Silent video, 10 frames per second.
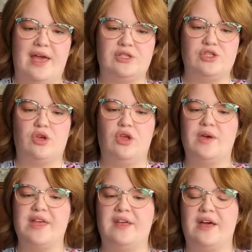and so
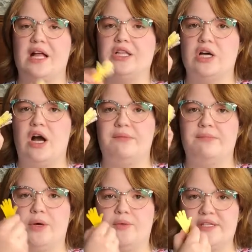you get the color
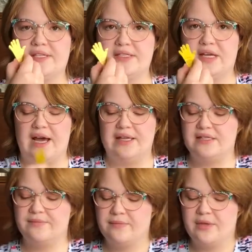on both
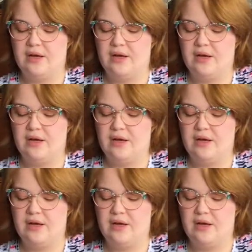sides.